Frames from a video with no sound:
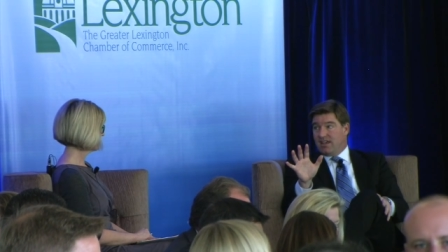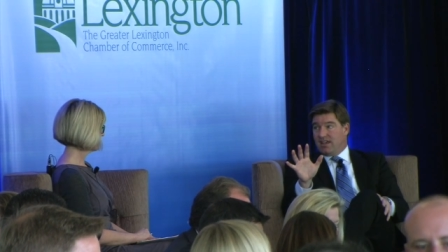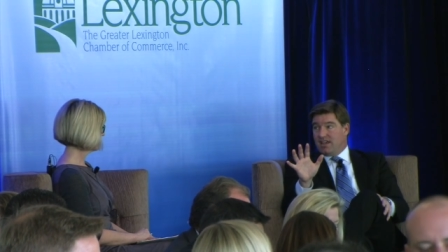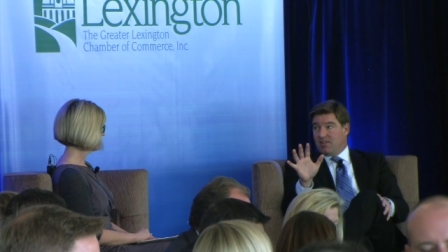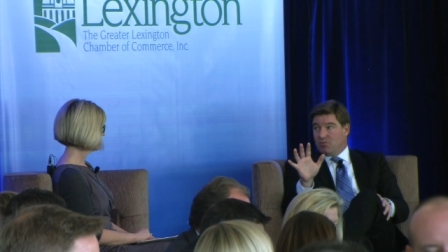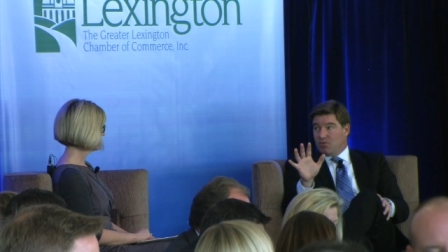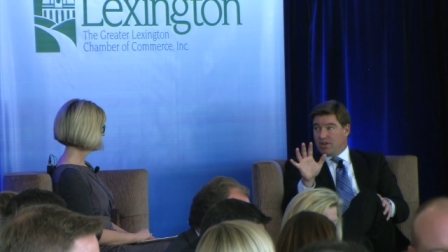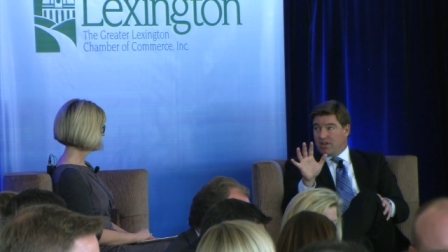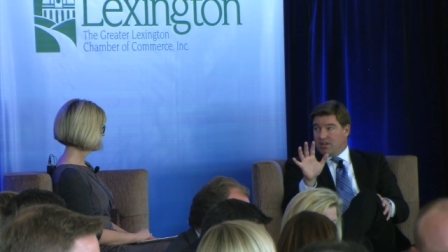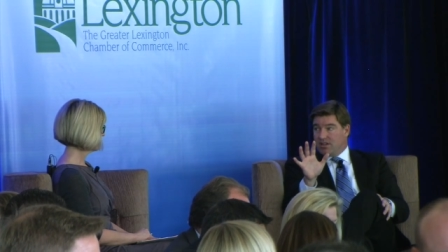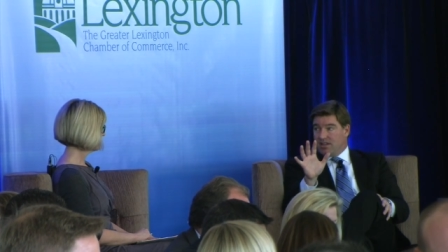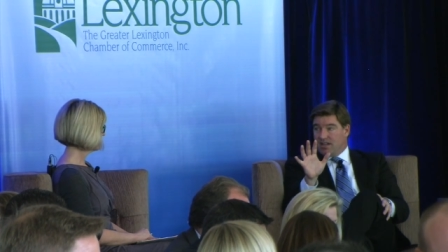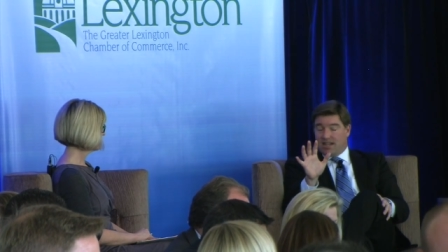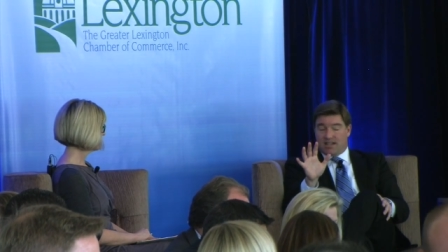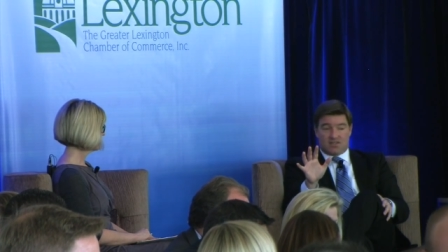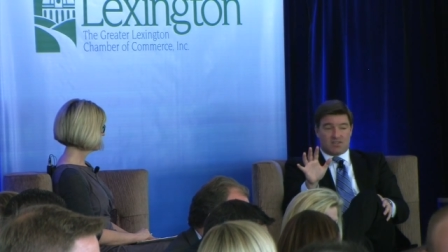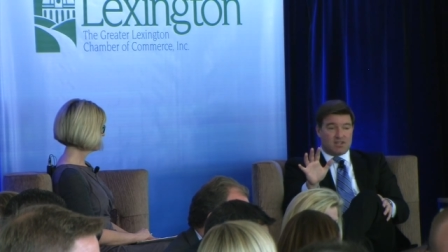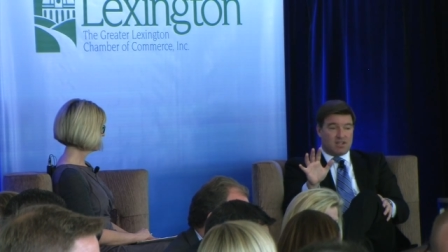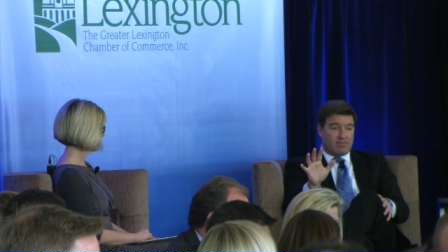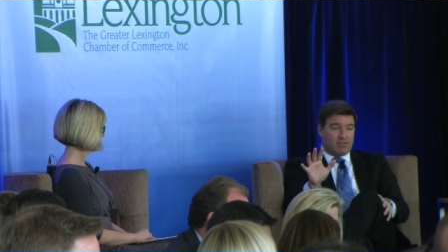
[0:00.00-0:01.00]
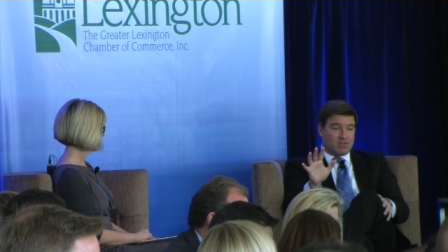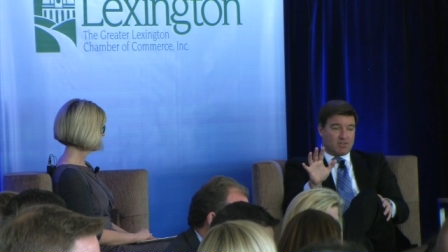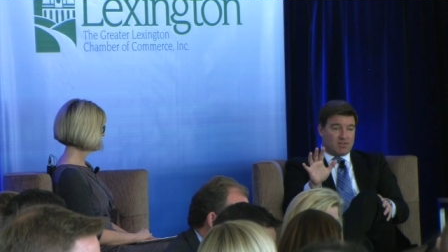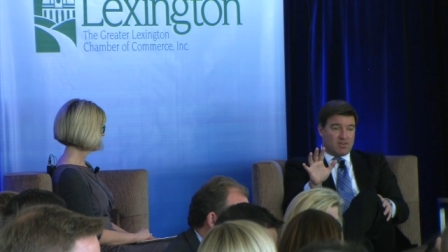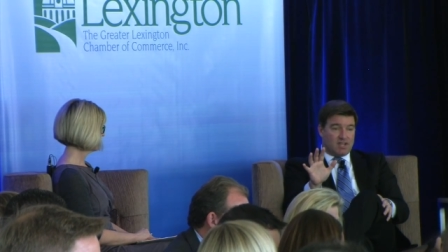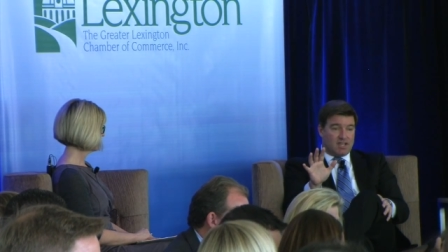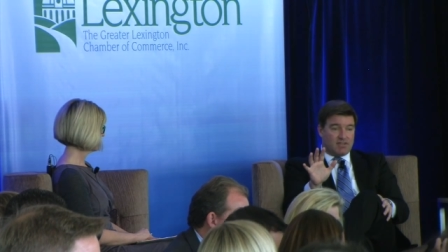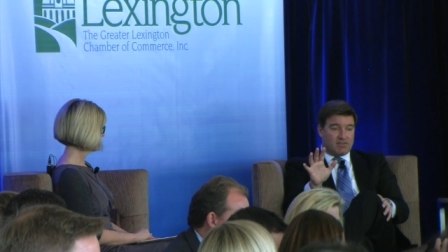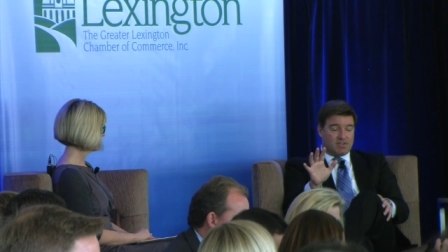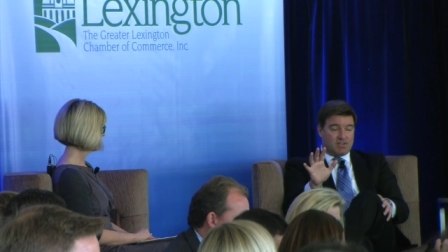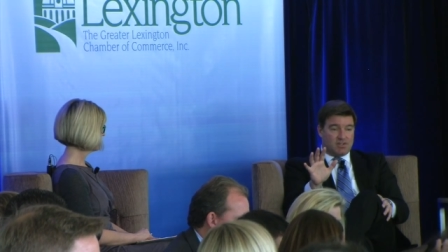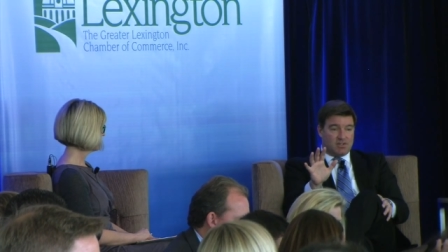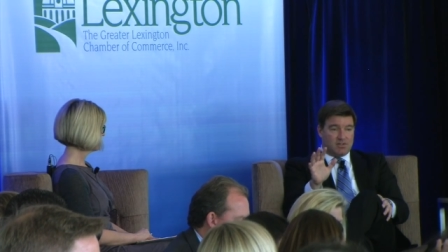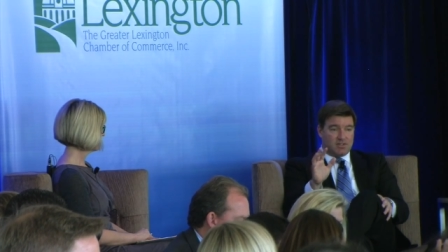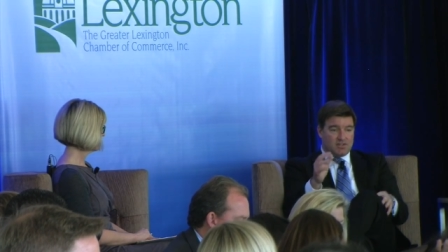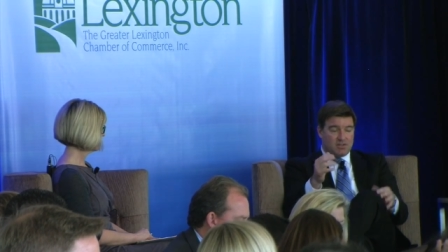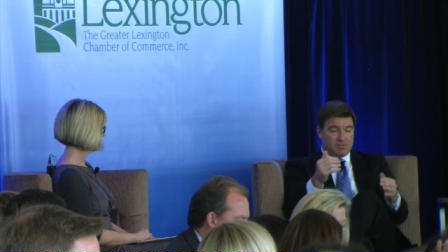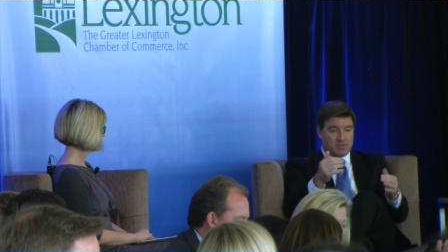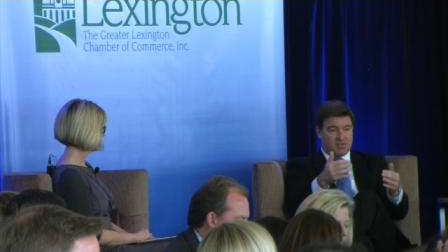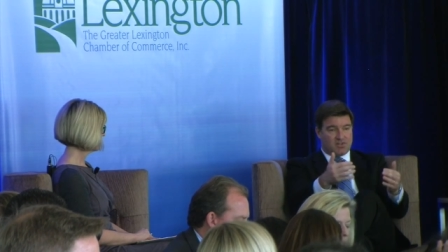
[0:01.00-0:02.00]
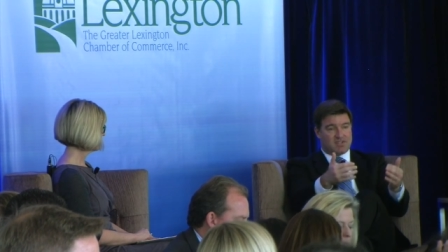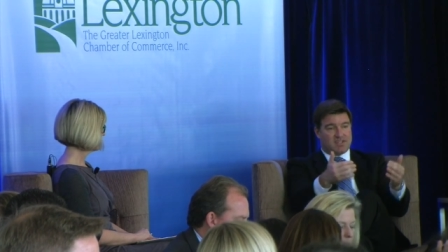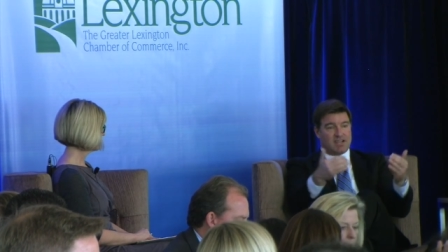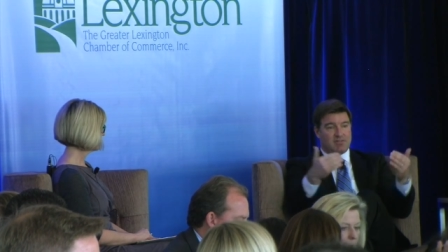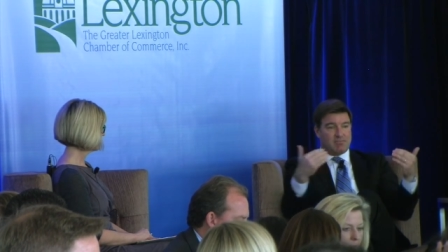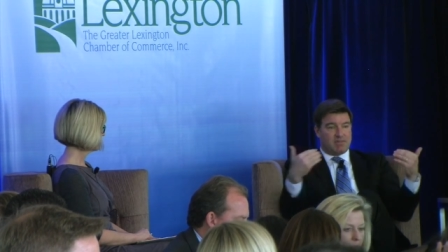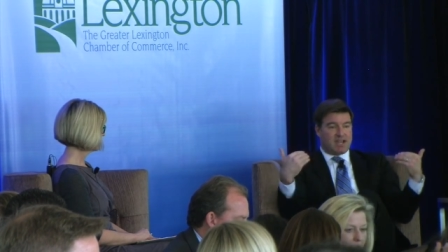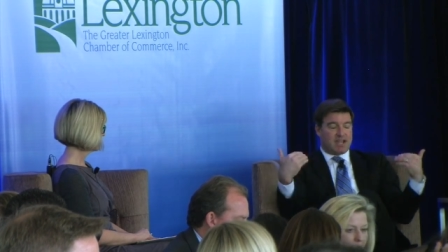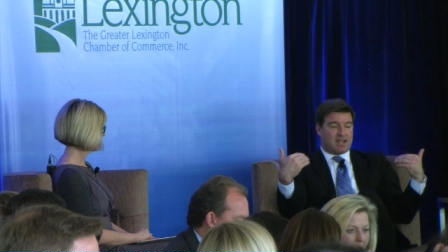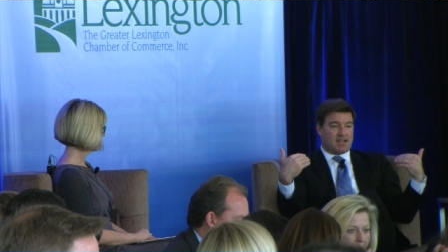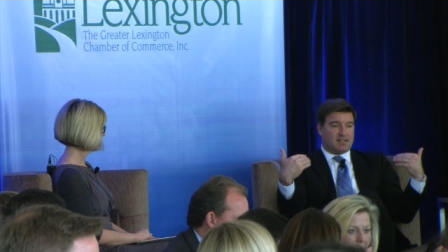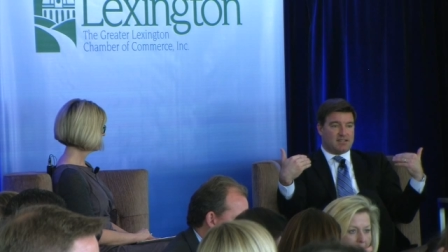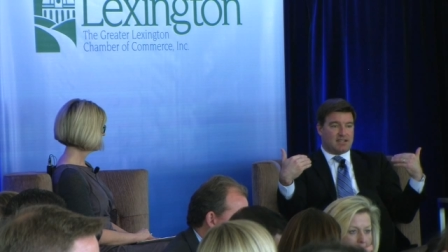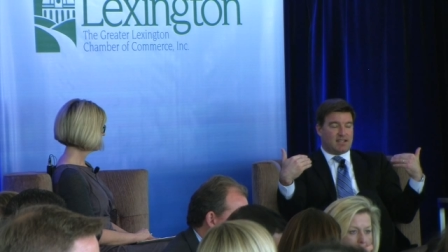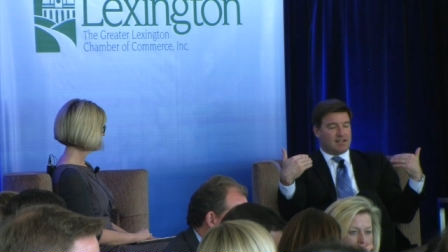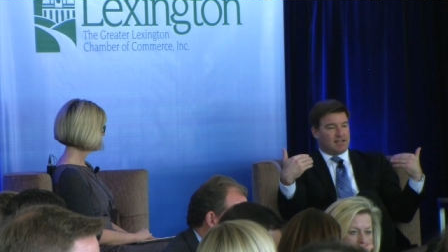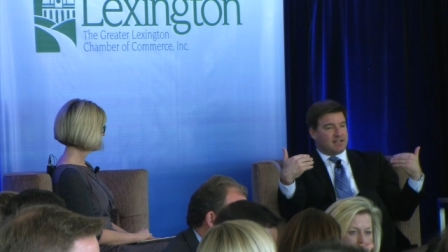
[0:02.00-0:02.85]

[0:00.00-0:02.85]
and what the next governor's going to have to do is almost step back and say,